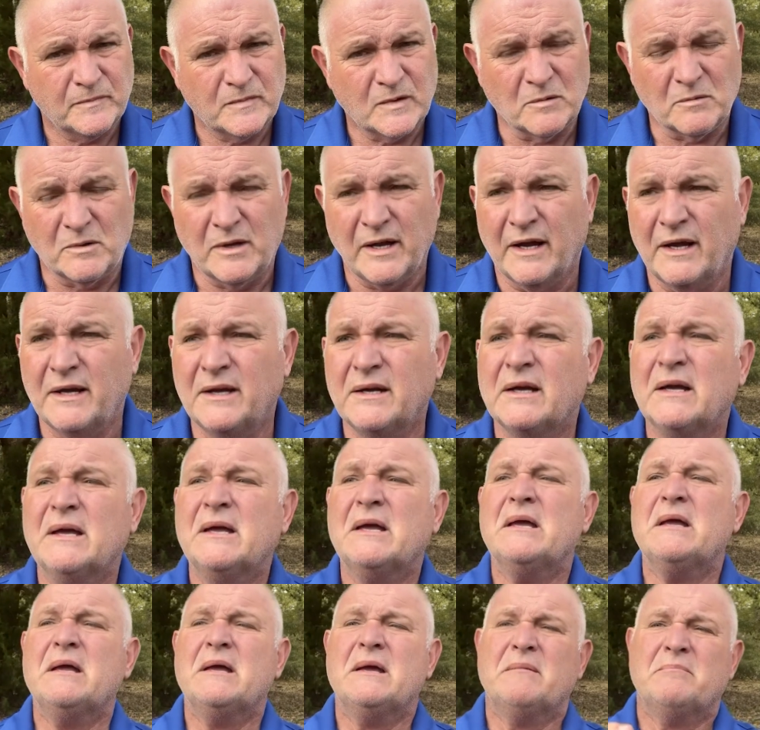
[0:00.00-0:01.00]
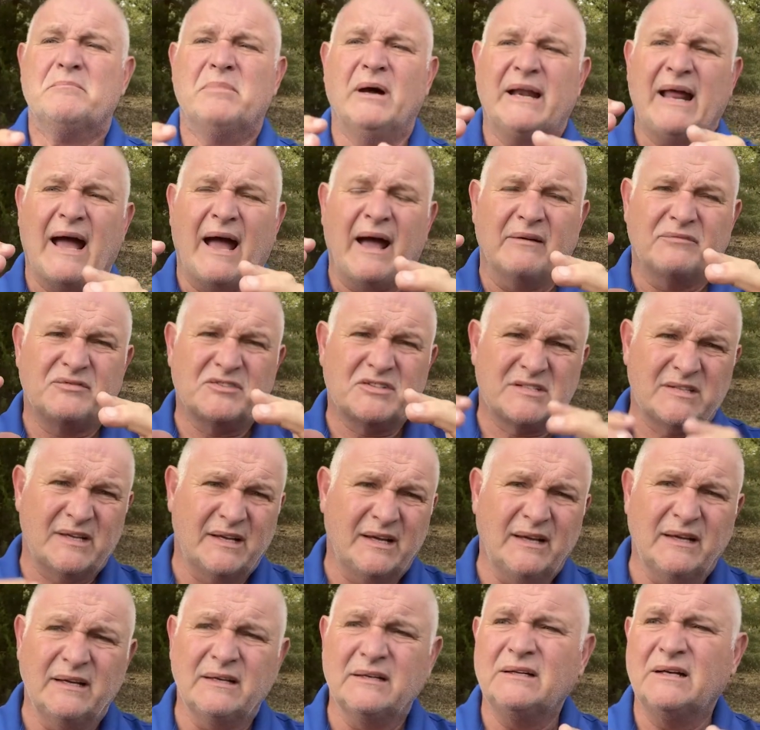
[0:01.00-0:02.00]
Okay. But I've
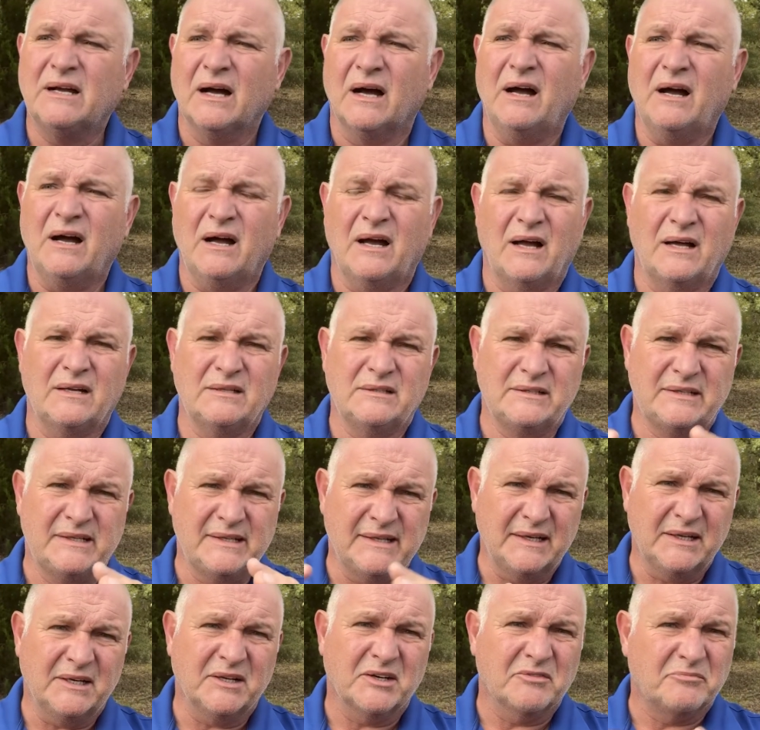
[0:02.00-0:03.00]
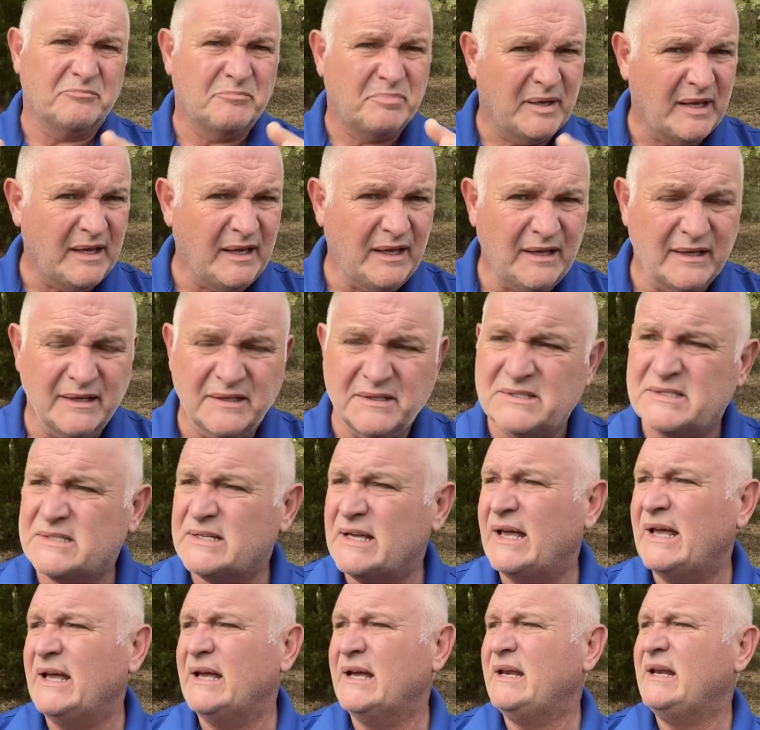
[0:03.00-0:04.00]
seen God give peace
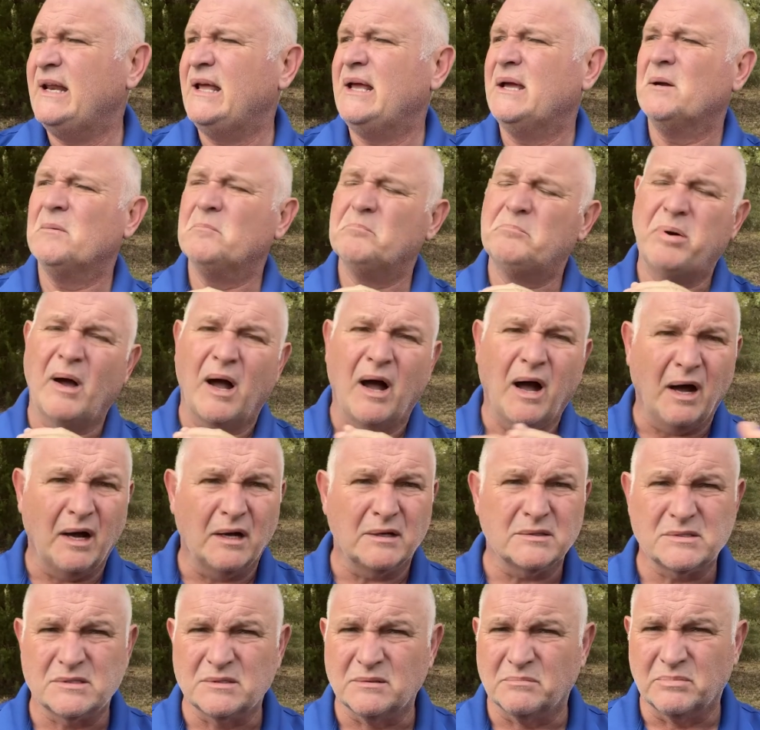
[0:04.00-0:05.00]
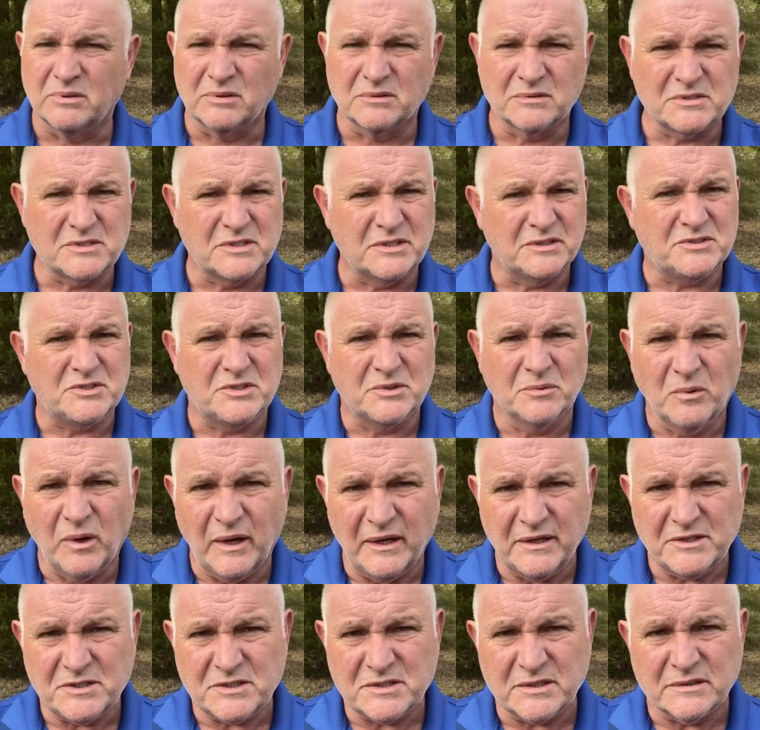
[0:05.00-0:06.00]
in impossible
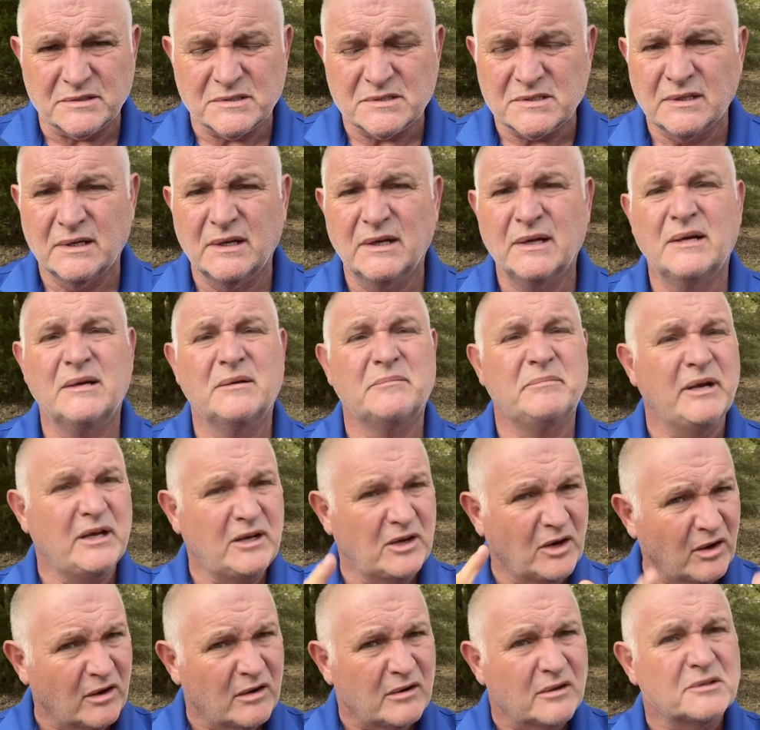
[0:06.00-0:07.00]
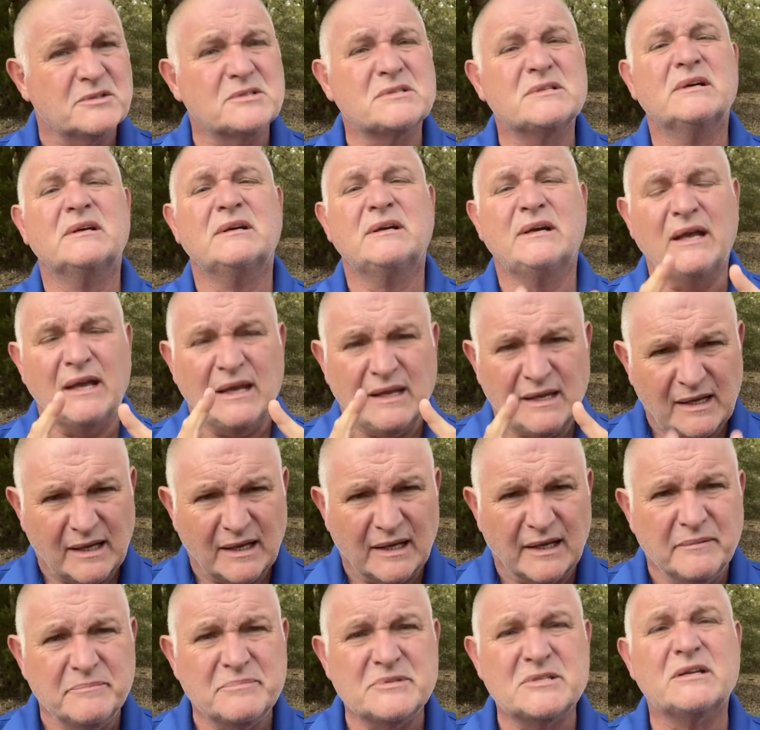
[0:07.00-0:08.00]
situations because he
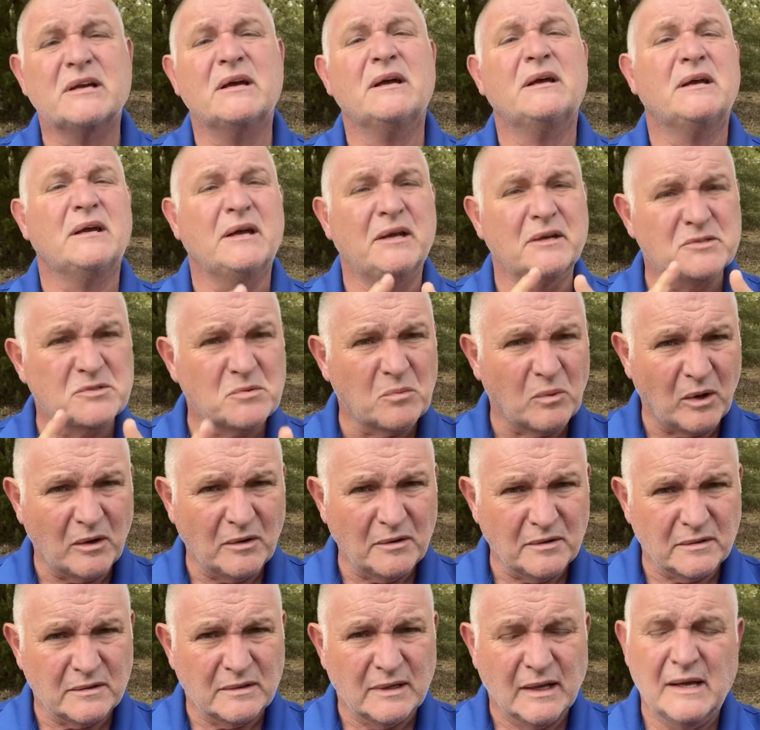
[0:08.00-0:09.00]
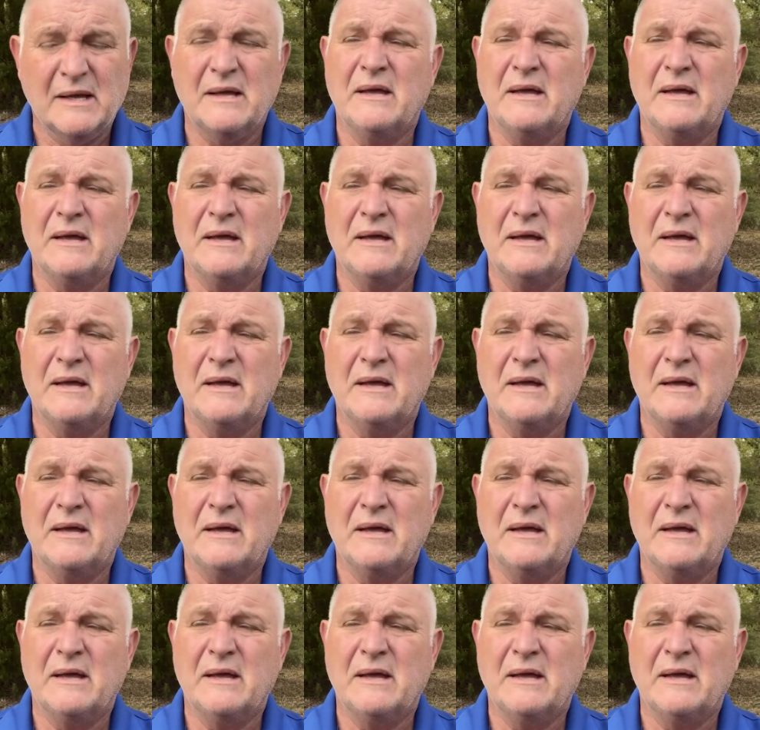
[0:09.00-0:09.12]
keeps his word.